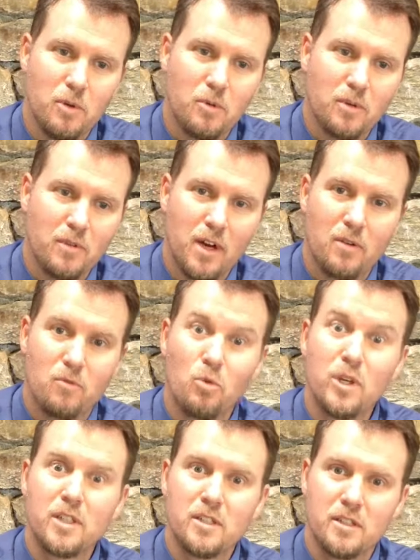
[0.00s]
we've got
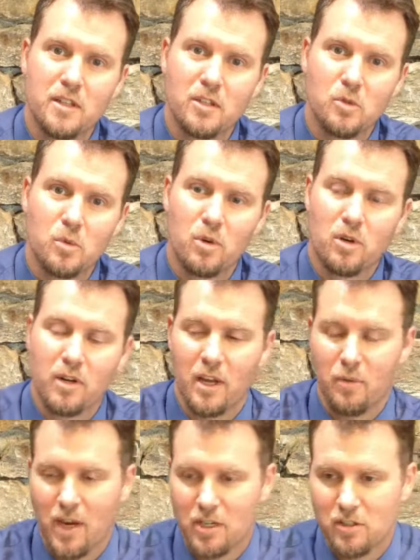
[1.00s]
reasons that this would work, and
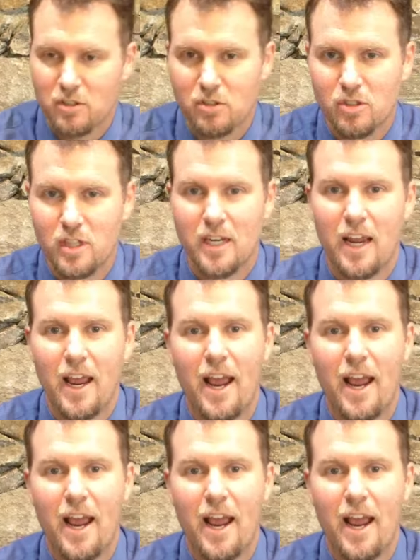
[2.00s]
we actually are seeing